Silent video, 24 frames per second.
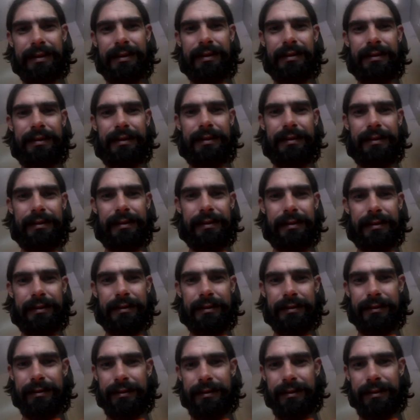It's
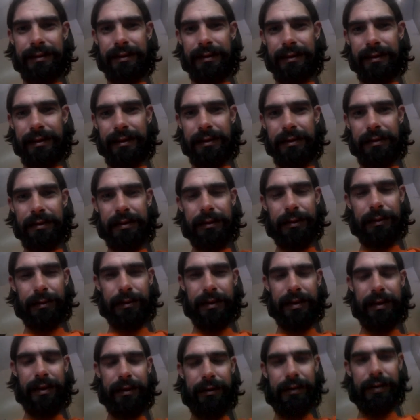I don't know,
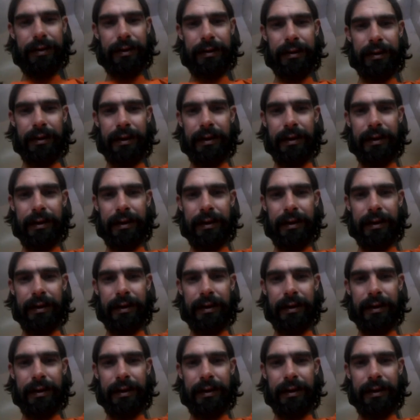whatever.